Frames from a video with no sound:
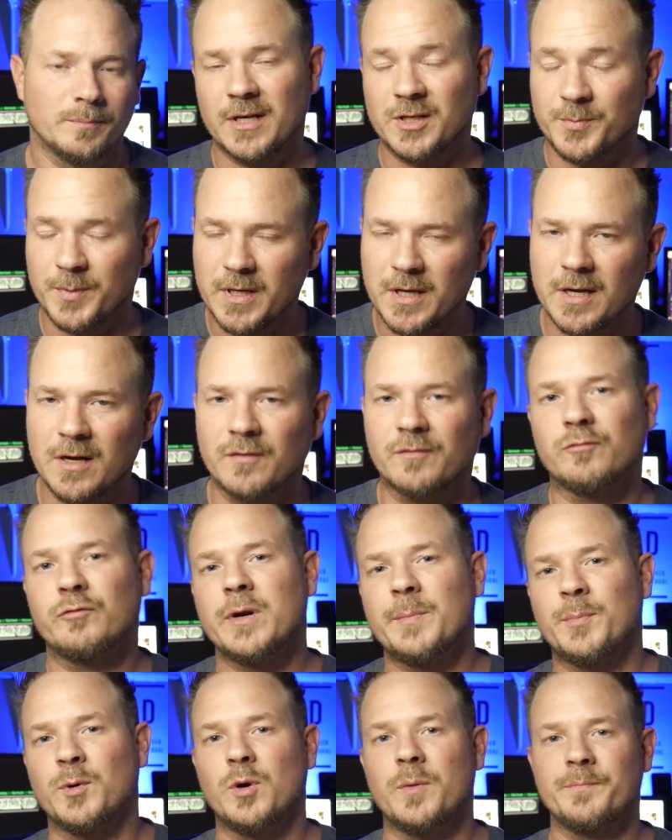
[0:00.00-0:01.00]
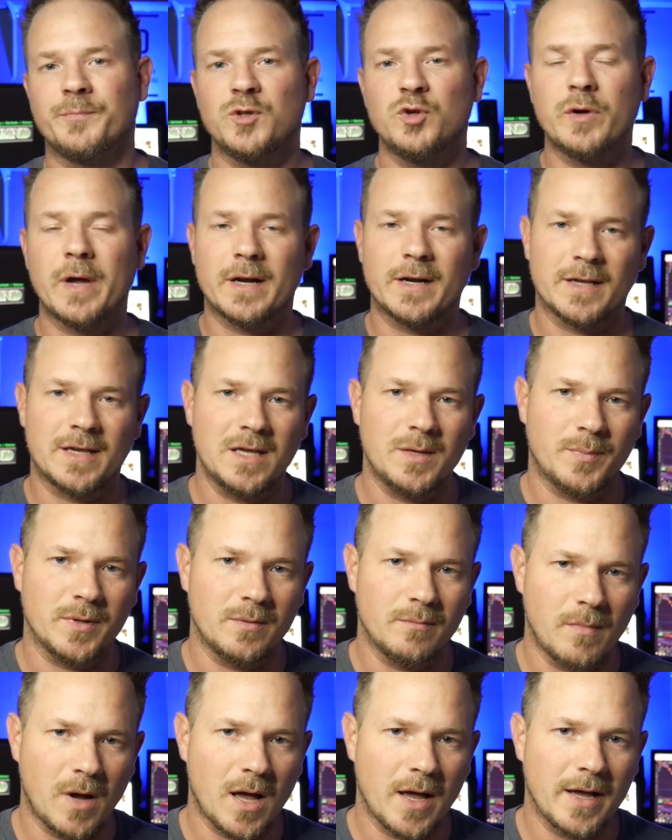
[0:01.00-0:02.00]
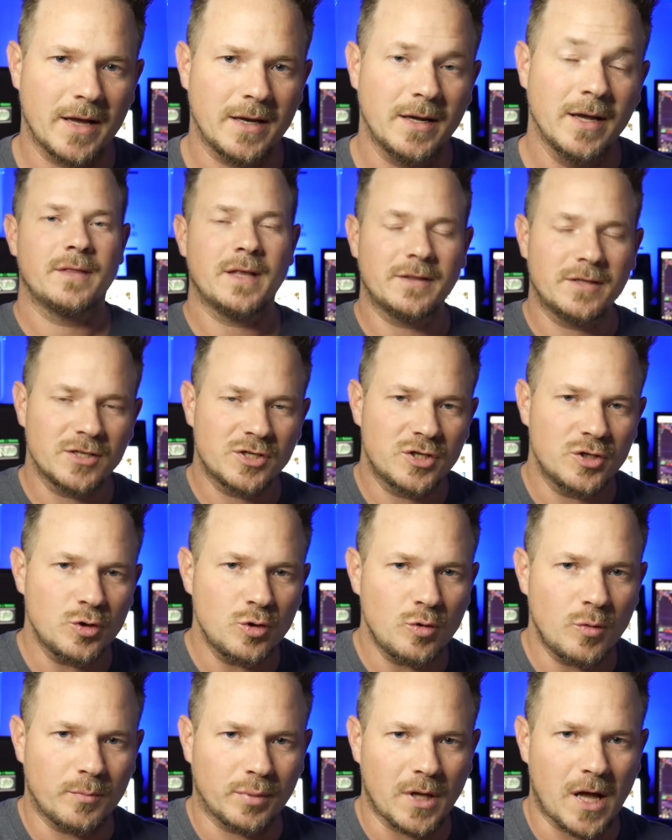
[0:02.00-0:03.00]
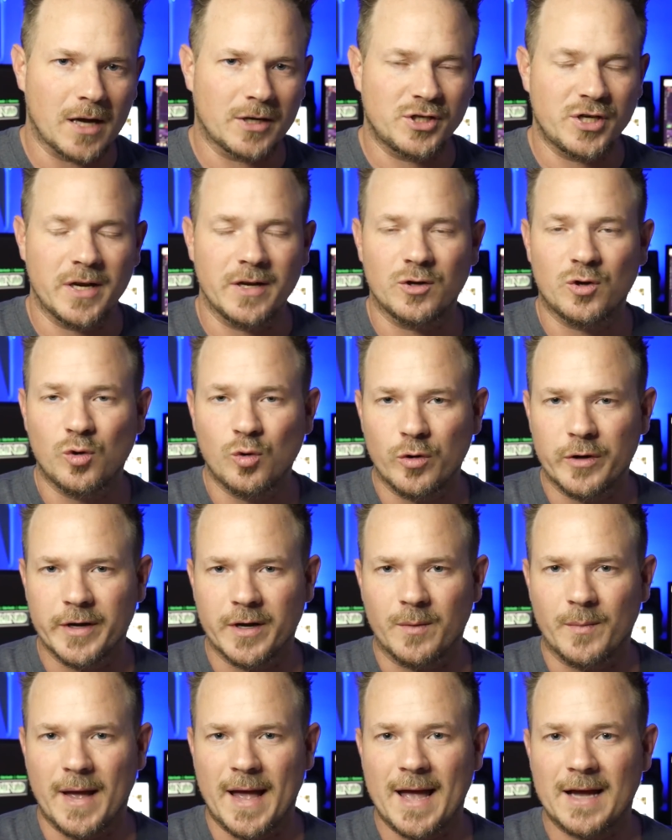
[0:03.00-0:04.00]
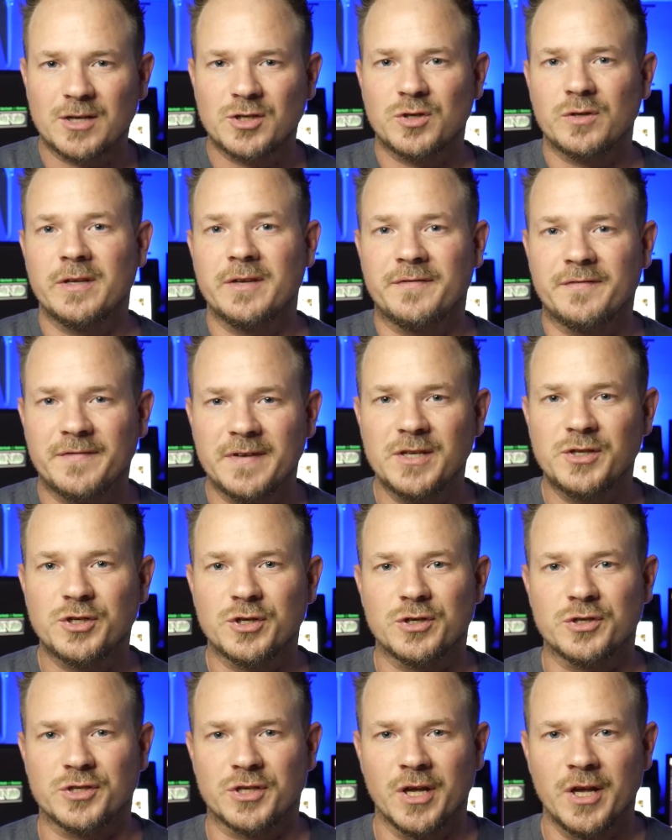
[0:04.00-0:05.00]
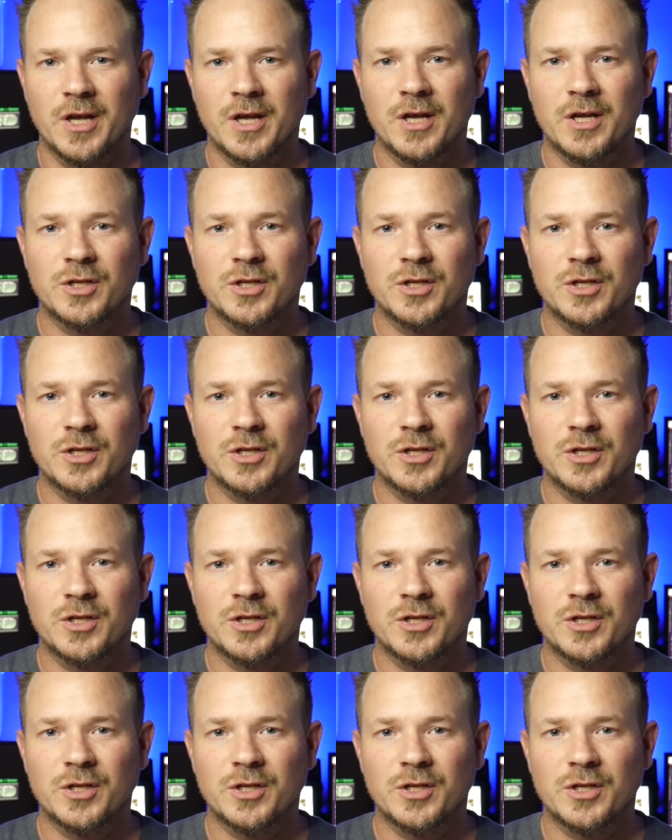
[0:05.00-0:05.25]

And speaking of Ripple, you got to keep in mind that this new blockchain Coreum actually features